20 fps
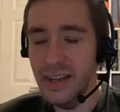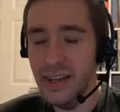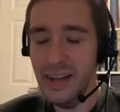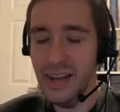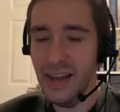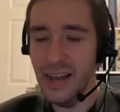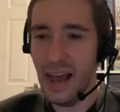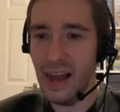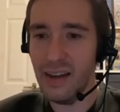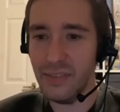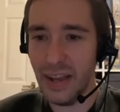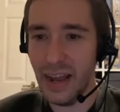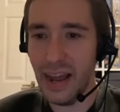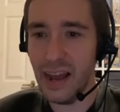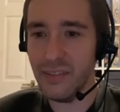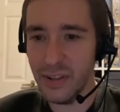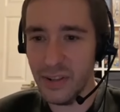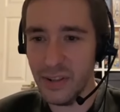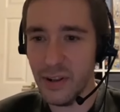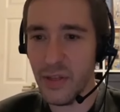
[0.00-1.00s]

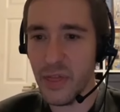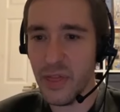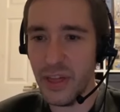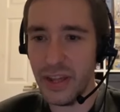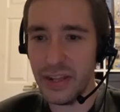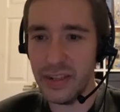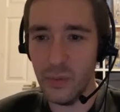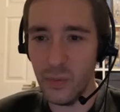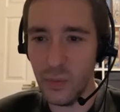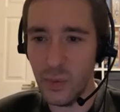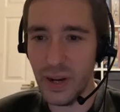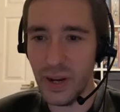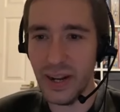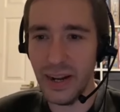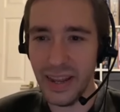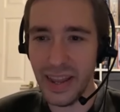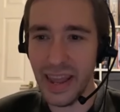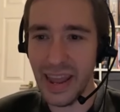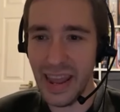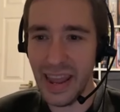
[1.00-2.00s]
having the thing that
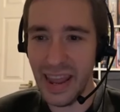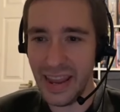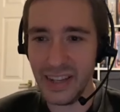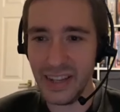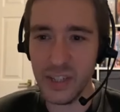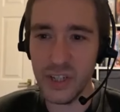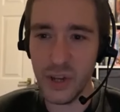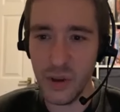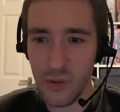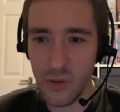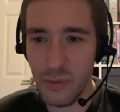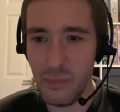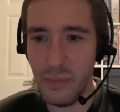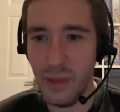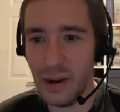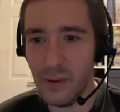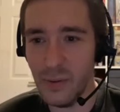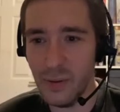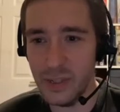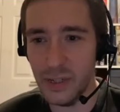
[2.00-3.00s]
really hits you from
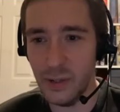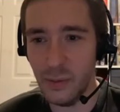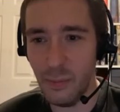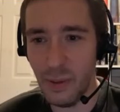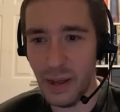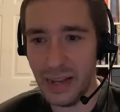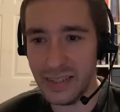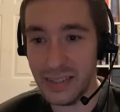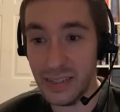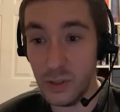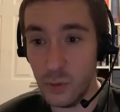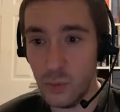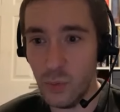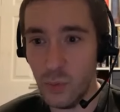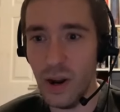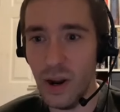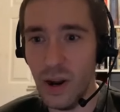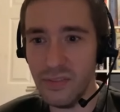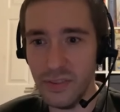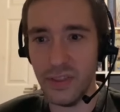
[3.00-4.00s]
that original passage
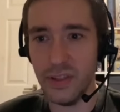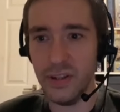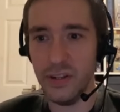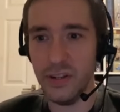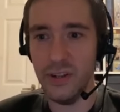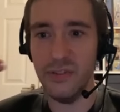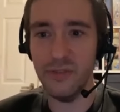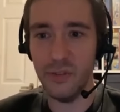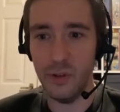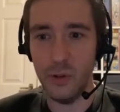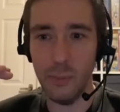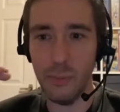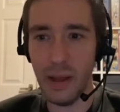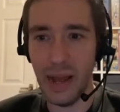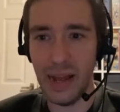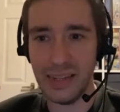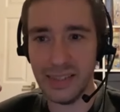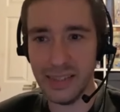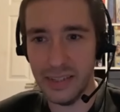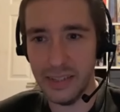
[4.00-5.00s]
rather than the full
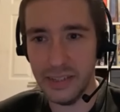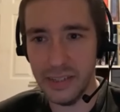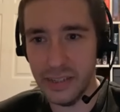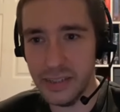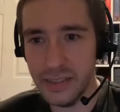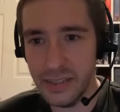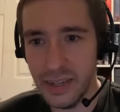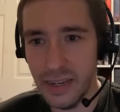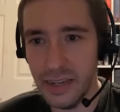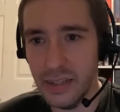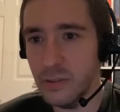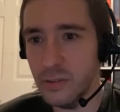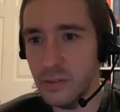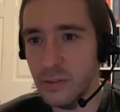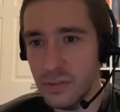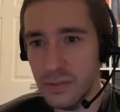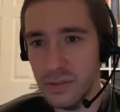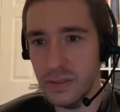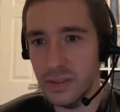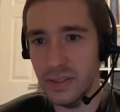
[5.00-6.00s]
passage itself.
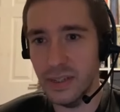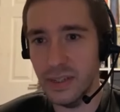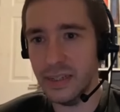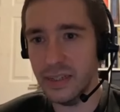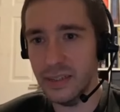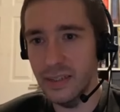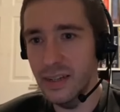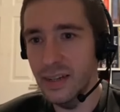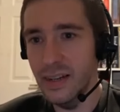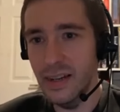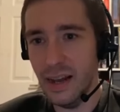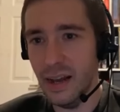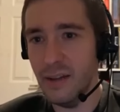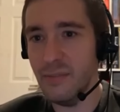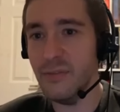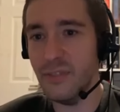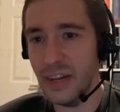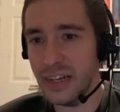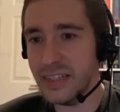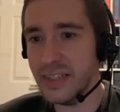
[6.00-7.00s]
Like, I'm
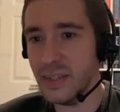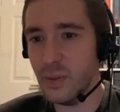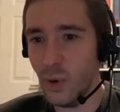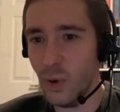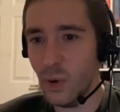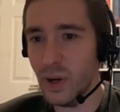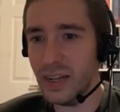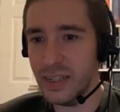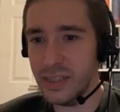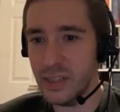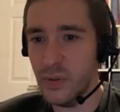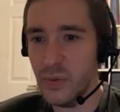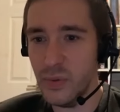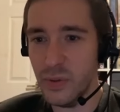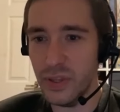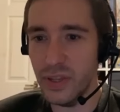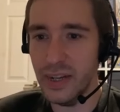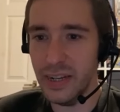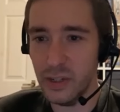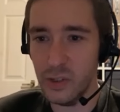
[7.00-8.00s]
finding when I do
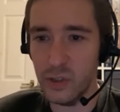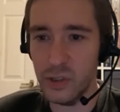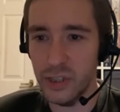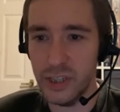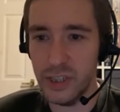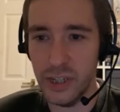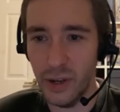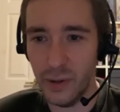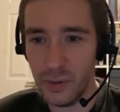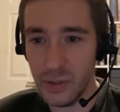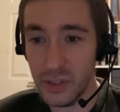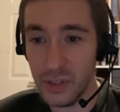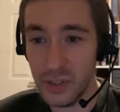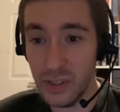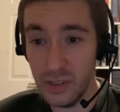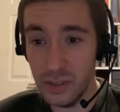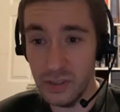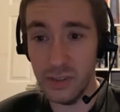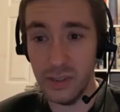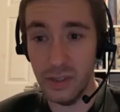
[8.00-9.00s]
the literature notes,
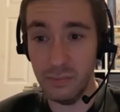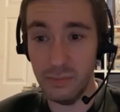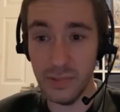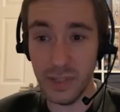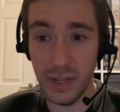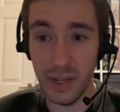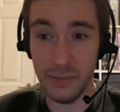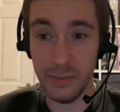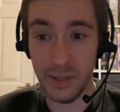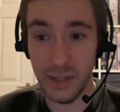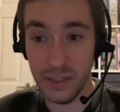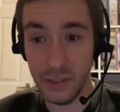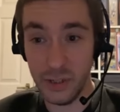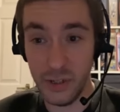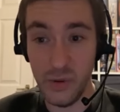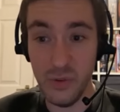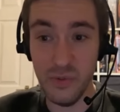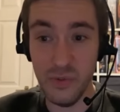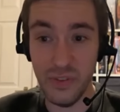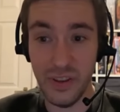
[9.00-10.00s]
sometimes I
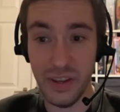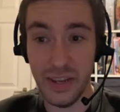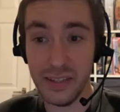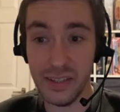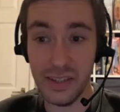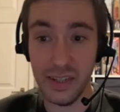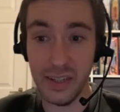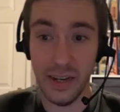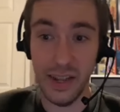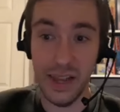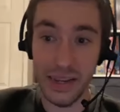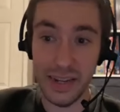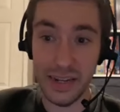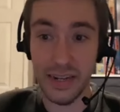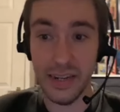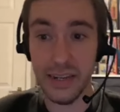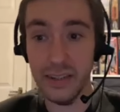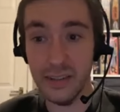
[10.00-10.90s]
do veer slightly